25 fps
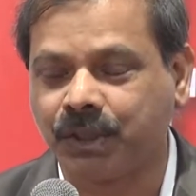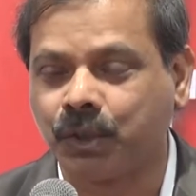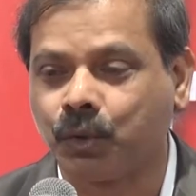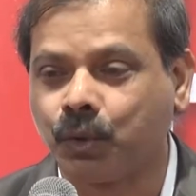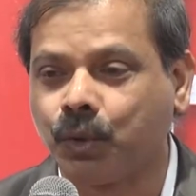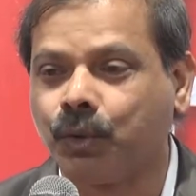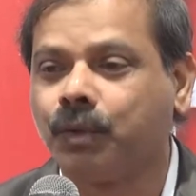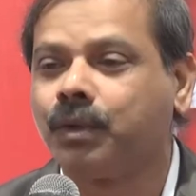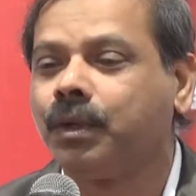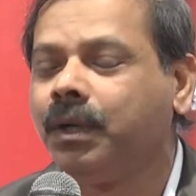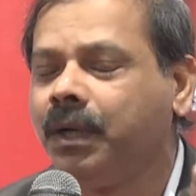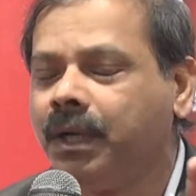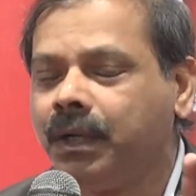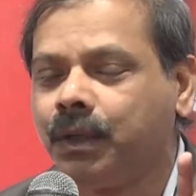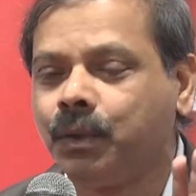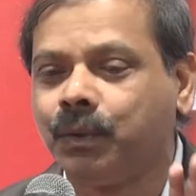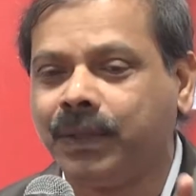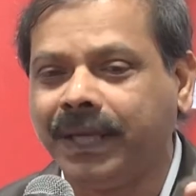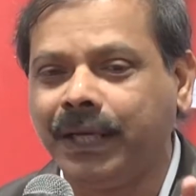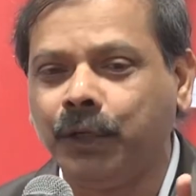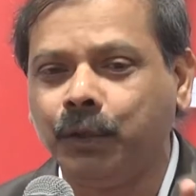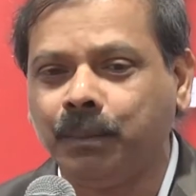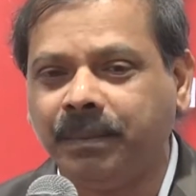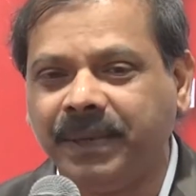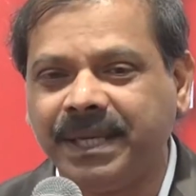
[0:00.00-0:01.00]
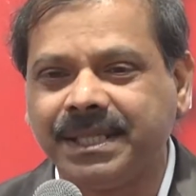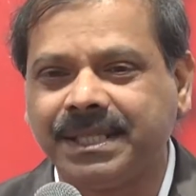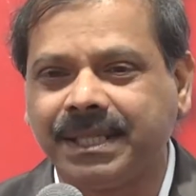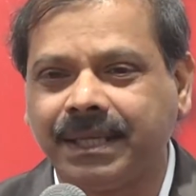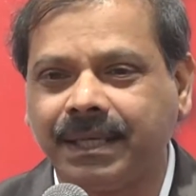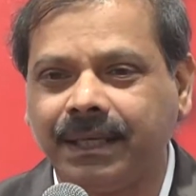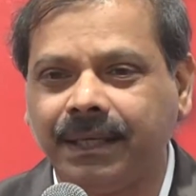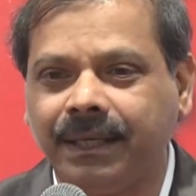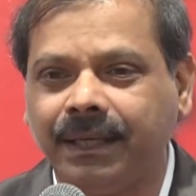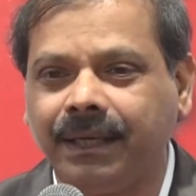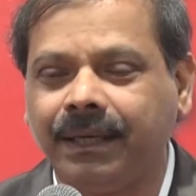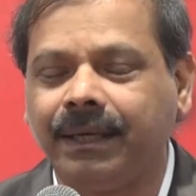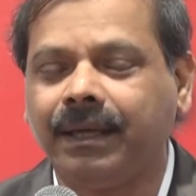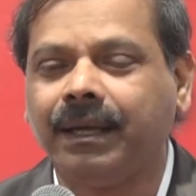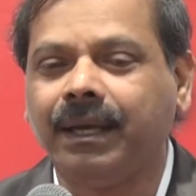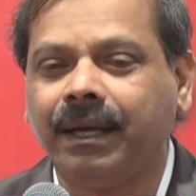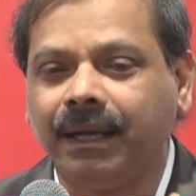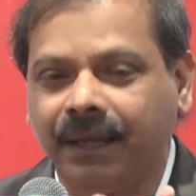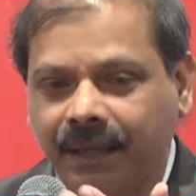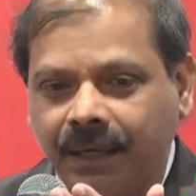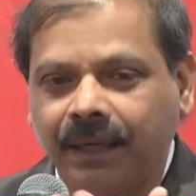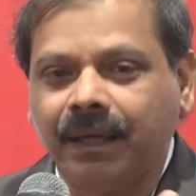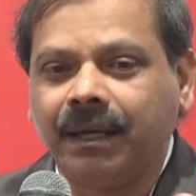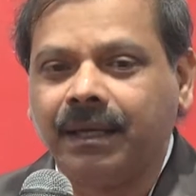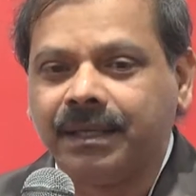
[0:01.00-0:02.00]
So to tell you basically,
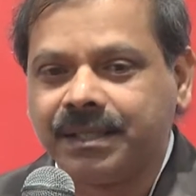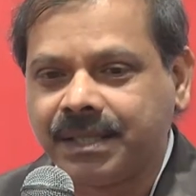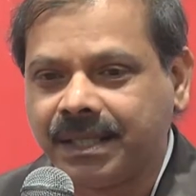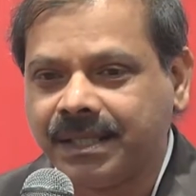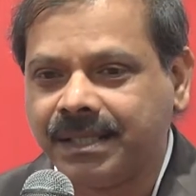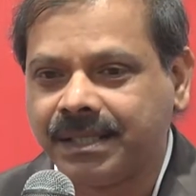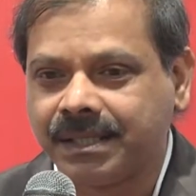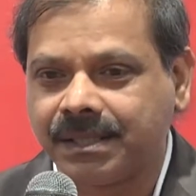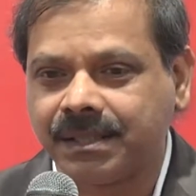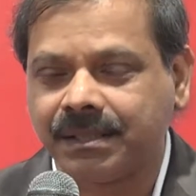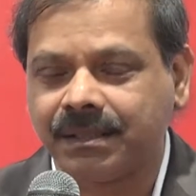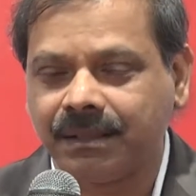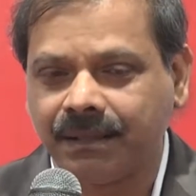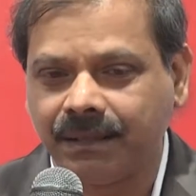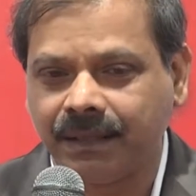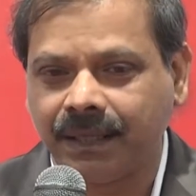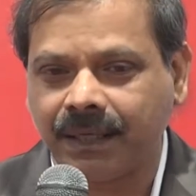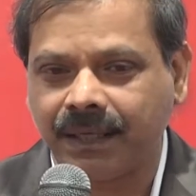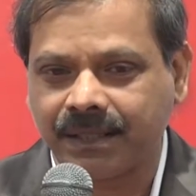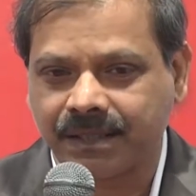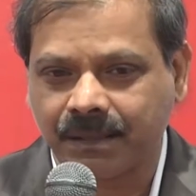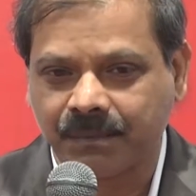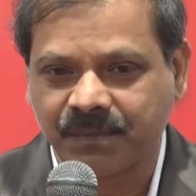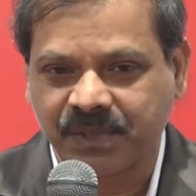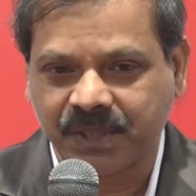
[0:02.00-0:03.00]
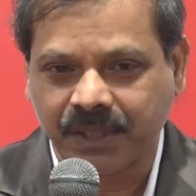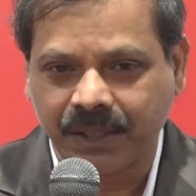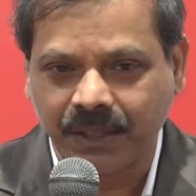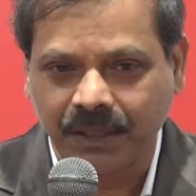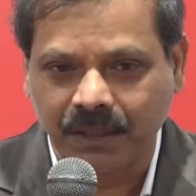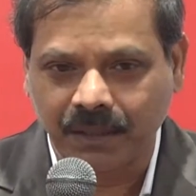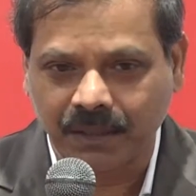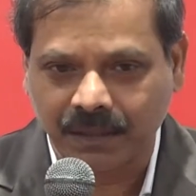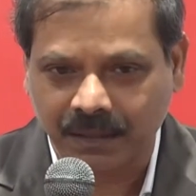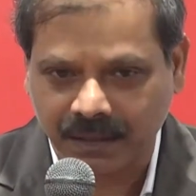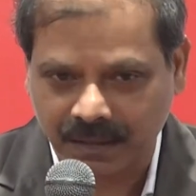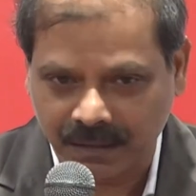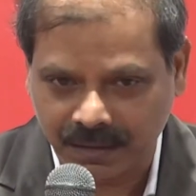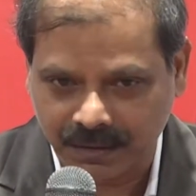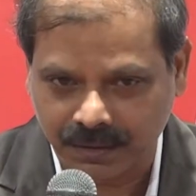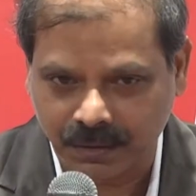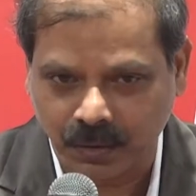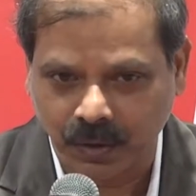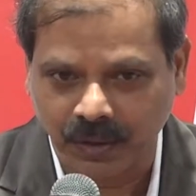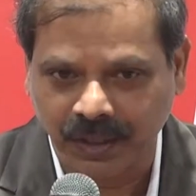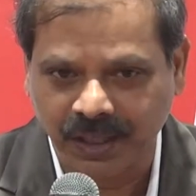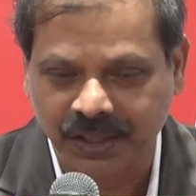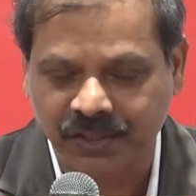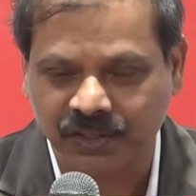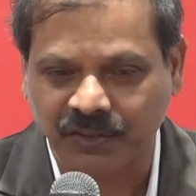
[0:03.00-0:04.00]
since there are some senior
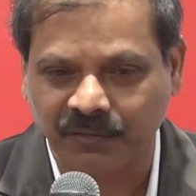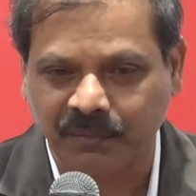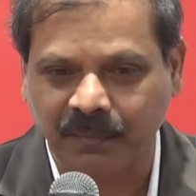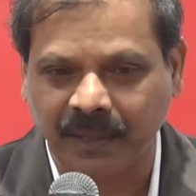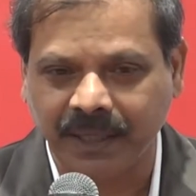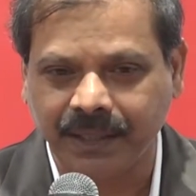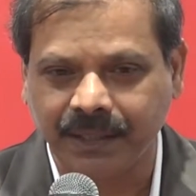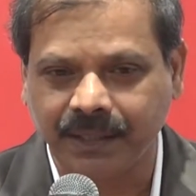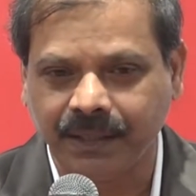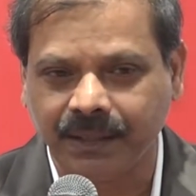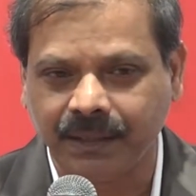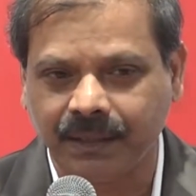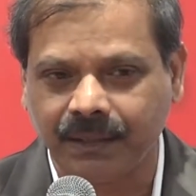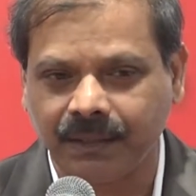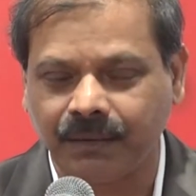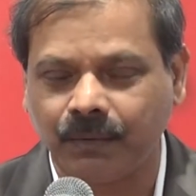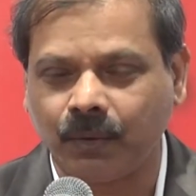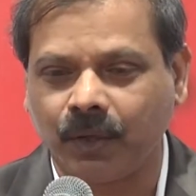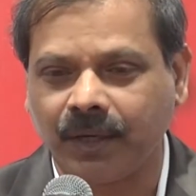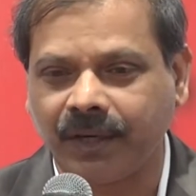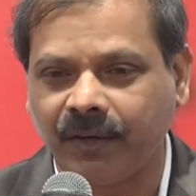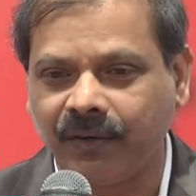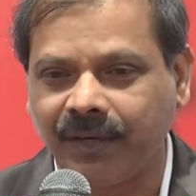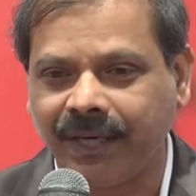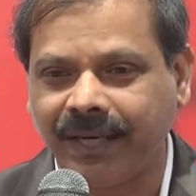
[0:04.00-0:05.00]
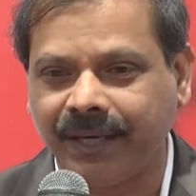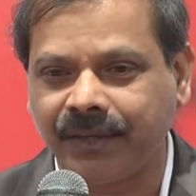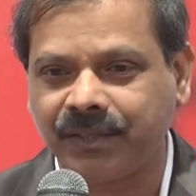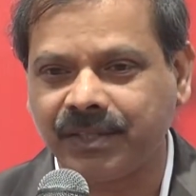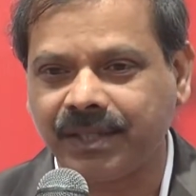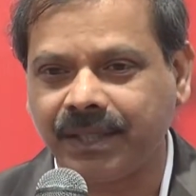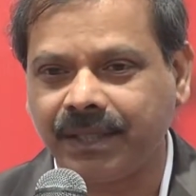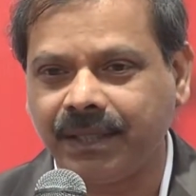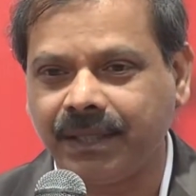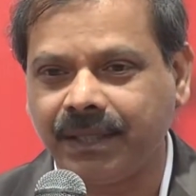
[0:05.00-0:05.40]
colleagues of mine here, what I would like to say